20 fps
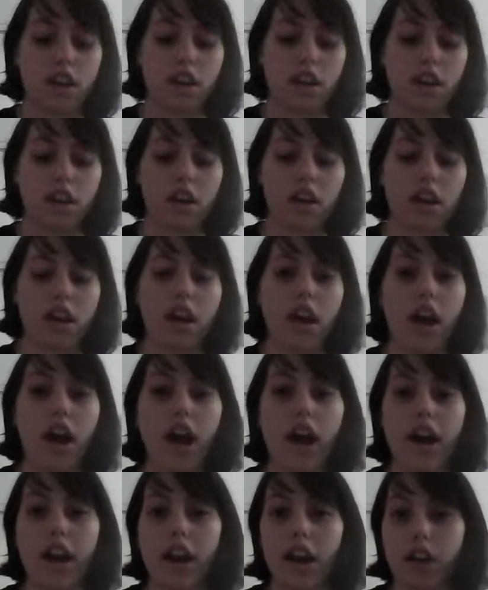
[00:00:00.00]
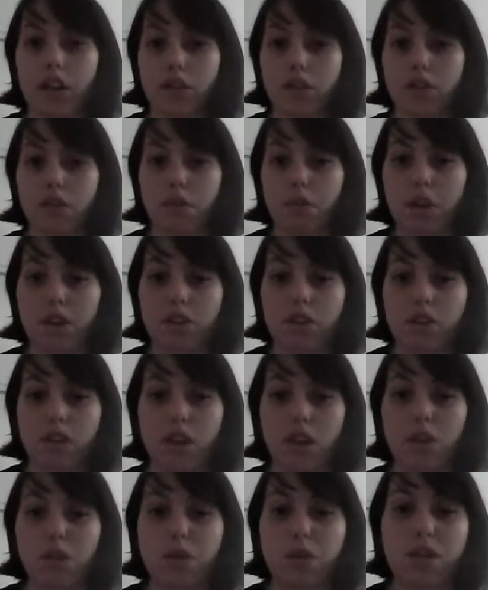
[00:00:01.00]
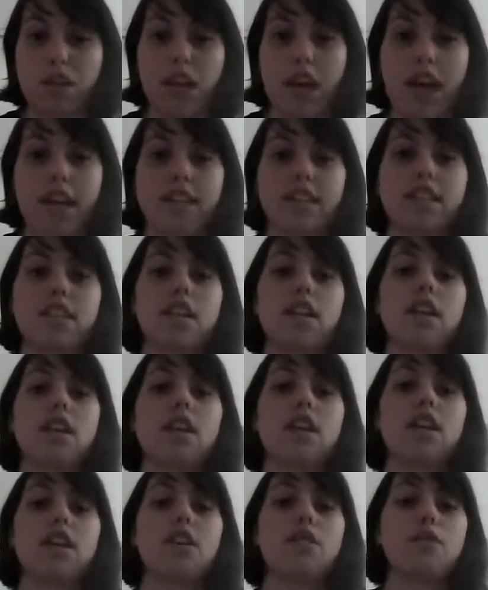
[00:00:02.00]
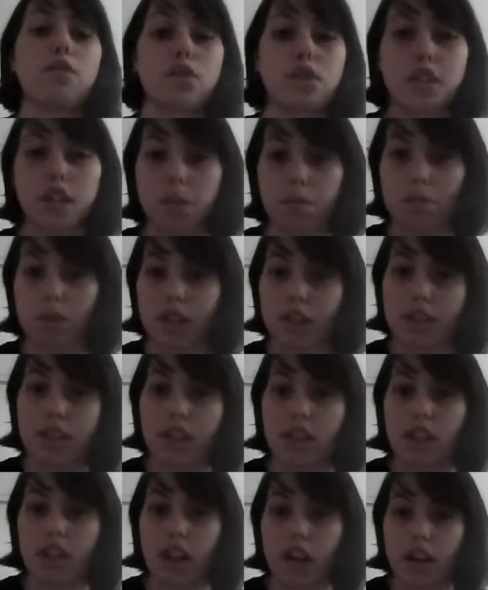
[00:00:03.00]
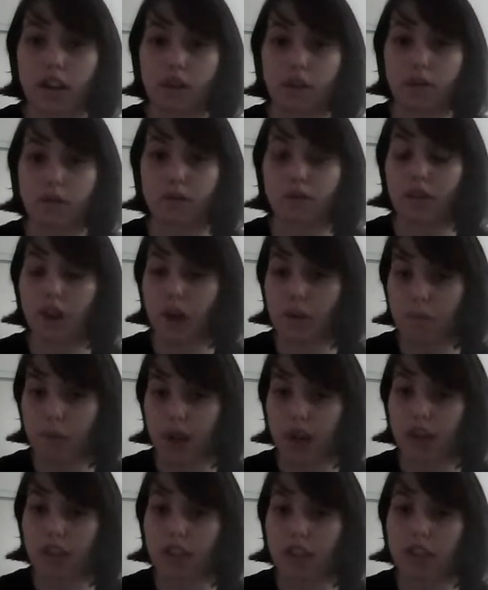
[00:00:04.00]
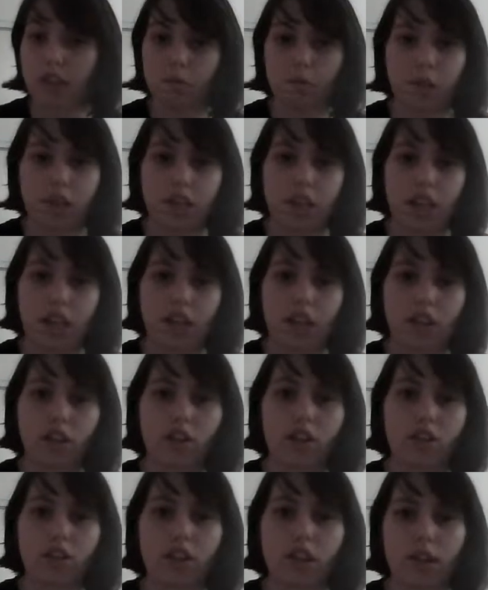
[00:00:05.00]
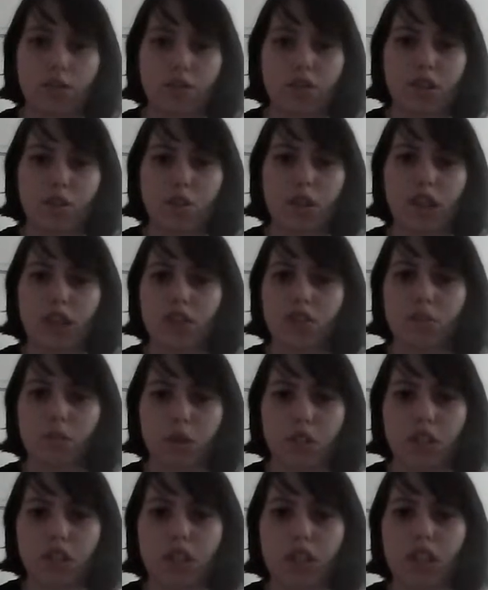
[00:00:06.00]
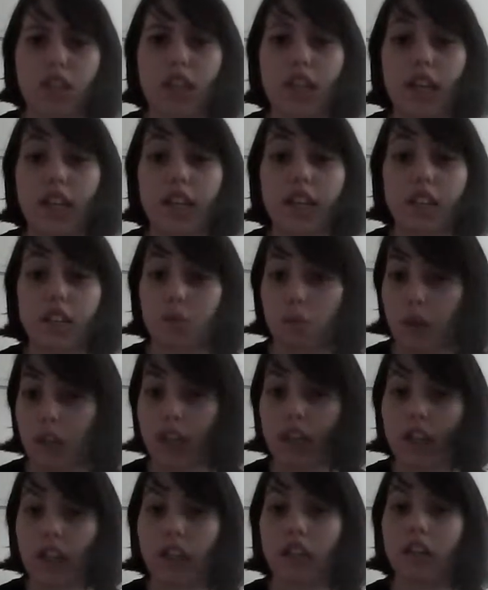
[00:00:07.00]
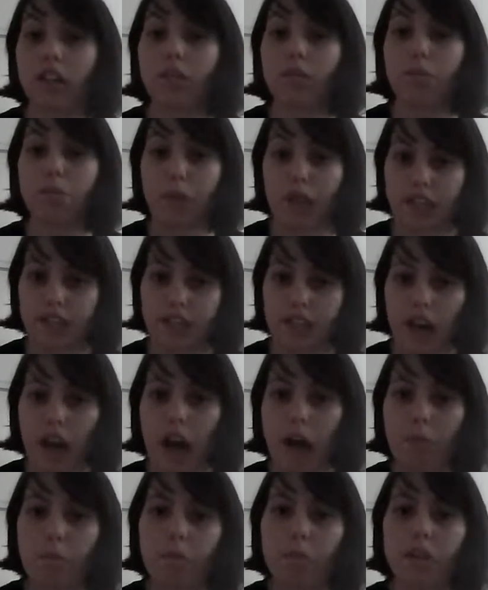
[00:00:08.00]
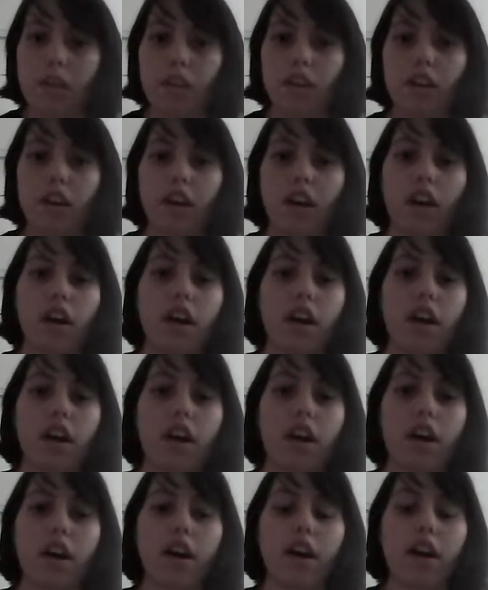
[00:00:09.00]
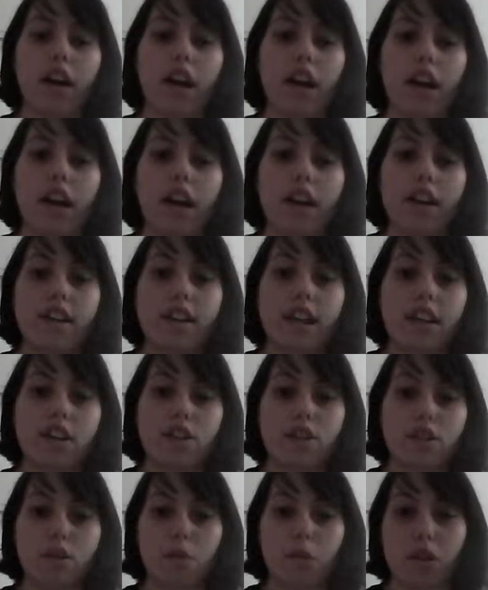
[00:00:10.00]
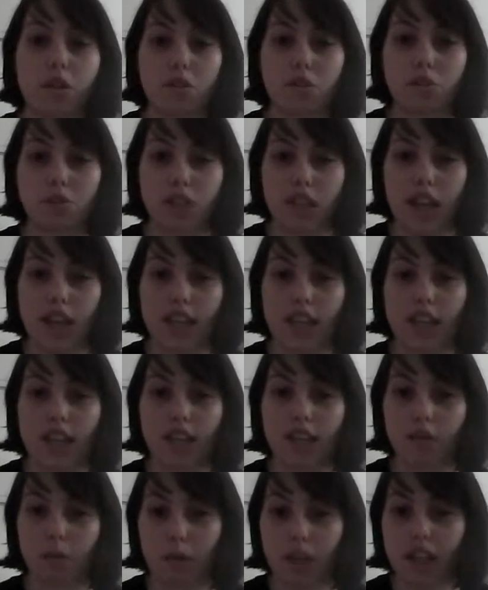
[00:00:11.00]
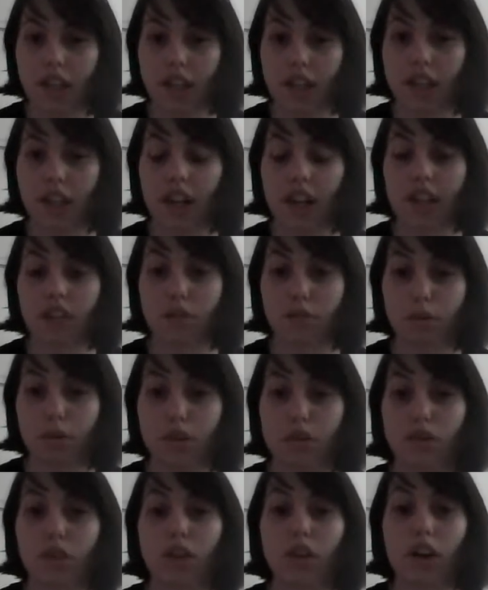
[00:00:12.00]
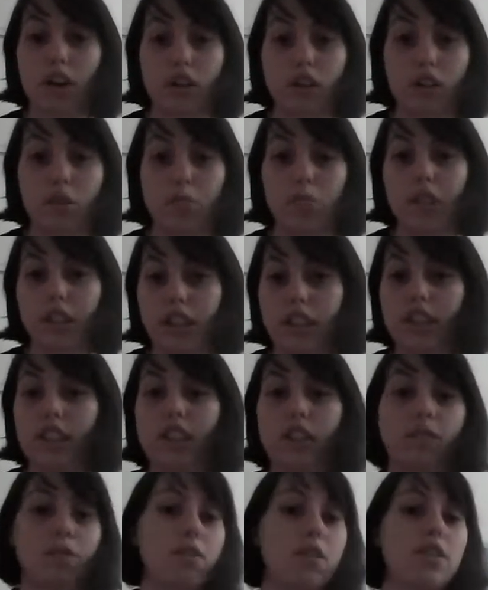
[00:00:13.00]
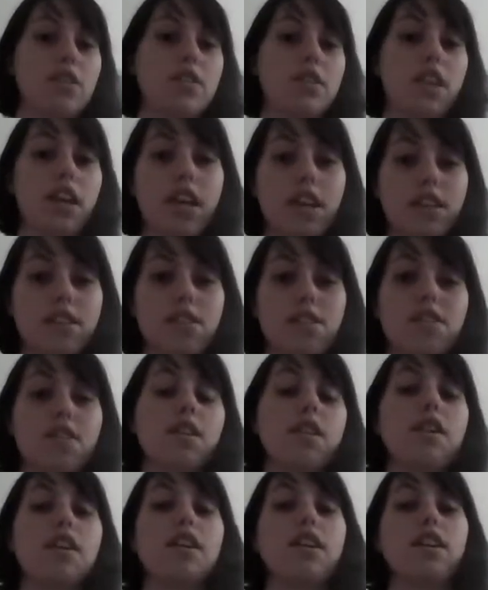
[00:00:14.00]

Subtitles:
And I also want to note that for some reason, a lot of Americans in particular seem to get Switzerland and Sweden mixed up. And I just want to say that Sweden and Switzerland are completely different things.